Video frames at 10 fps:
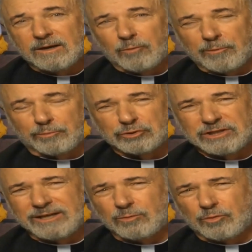when
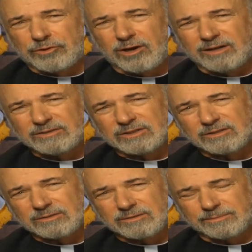presented with
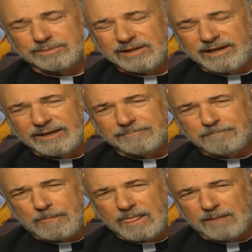God's plan,
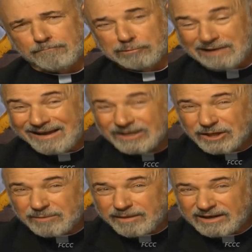
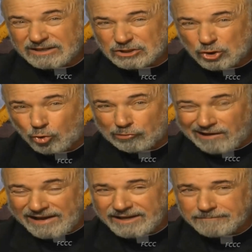blinded by his own
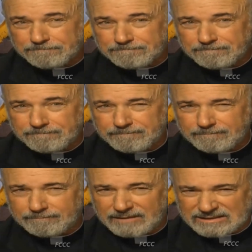light,
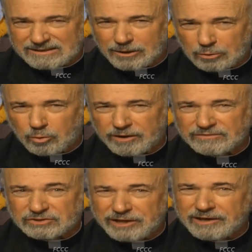that's another way
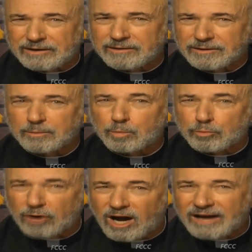of saying
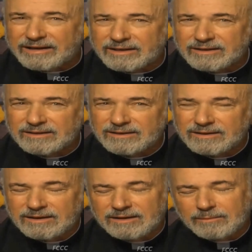pride,
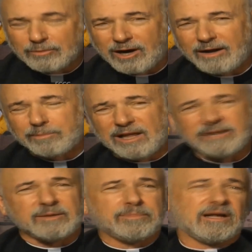
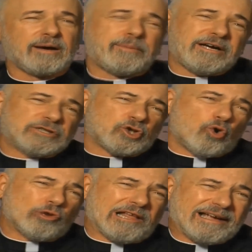blinded by his
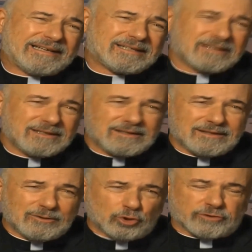own light,
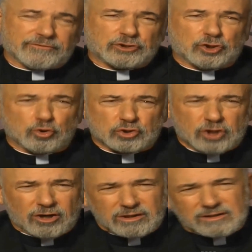Lucifer chose
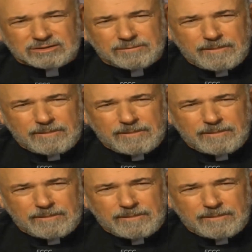darkness.